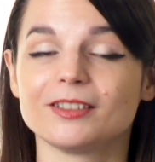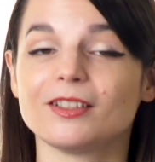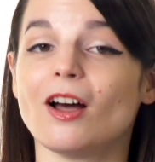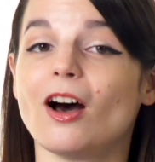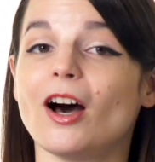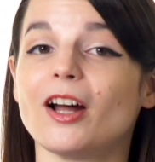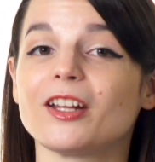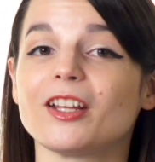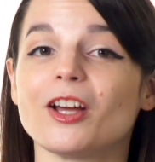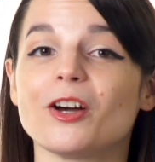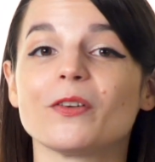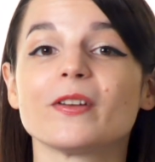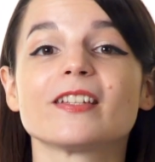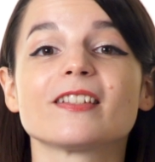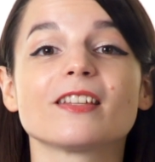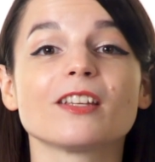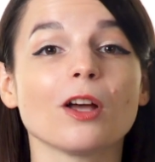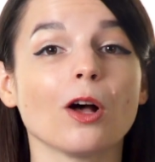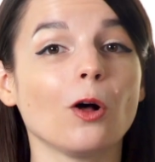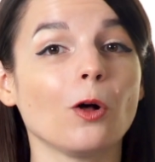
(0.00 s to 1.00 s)
Audio is
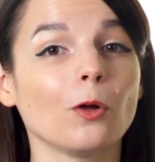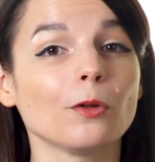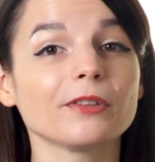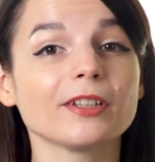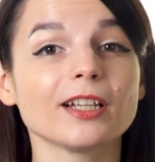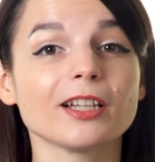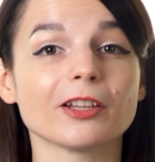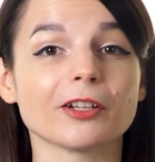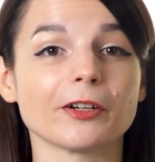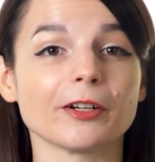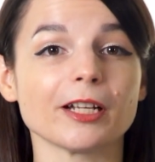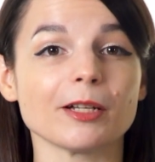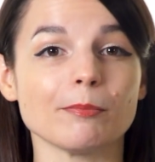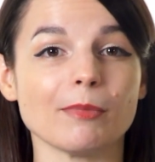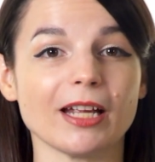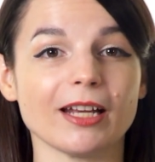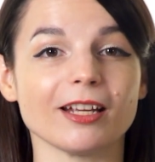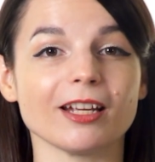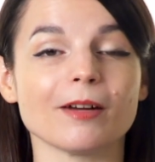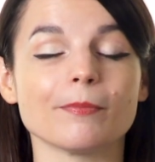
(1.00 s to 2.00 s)
the only learning
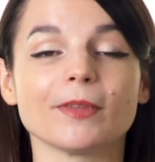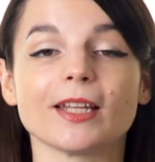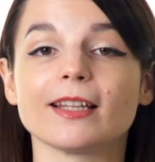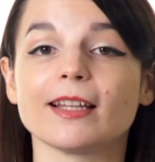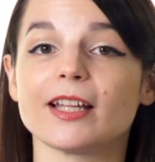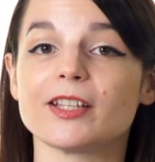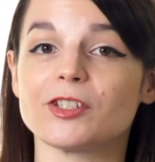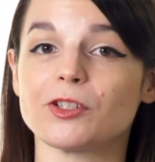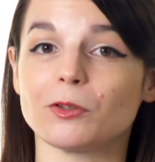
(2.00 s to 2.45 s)
medium that lets